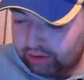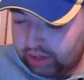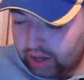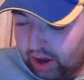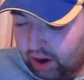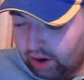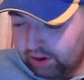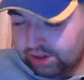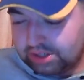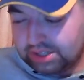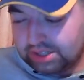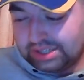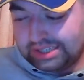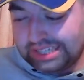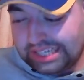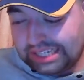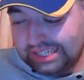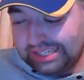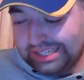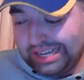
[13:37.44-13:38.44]
the horse is
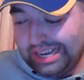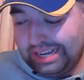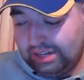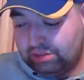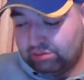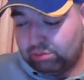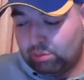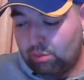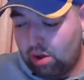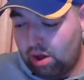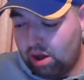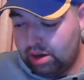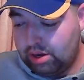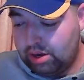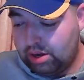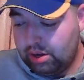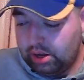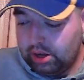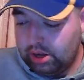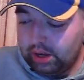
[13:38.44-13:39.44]
16-1,
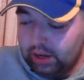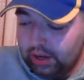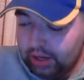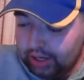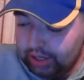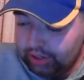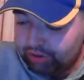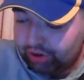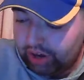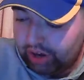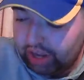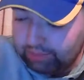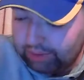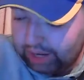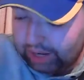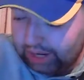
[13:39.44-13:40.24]
trained by